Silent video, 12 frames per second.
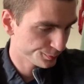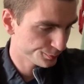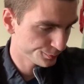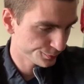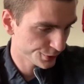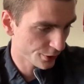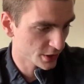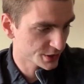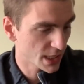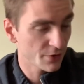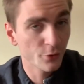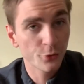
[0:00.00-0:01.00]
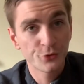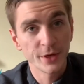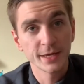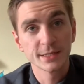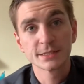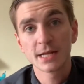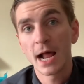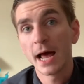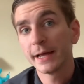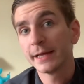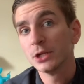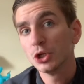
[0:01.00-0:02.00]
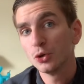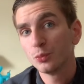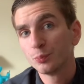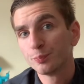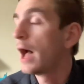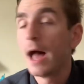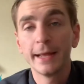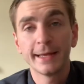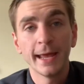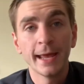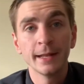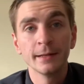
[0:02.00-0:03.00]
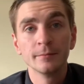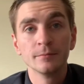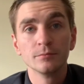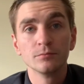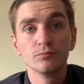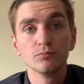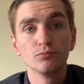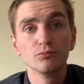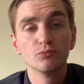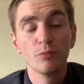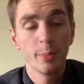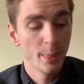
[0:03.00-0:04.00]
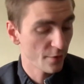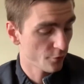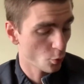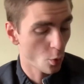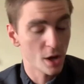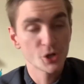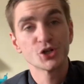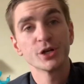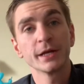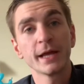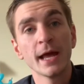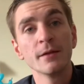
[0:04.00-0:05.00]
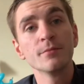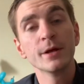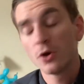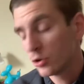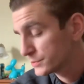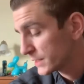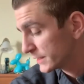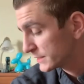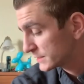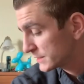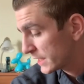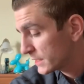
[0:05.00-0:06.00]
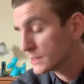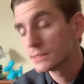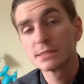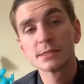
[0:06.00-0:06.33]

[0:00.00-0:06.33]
there are several things that I can do. I can never wash it again in hopes that it stays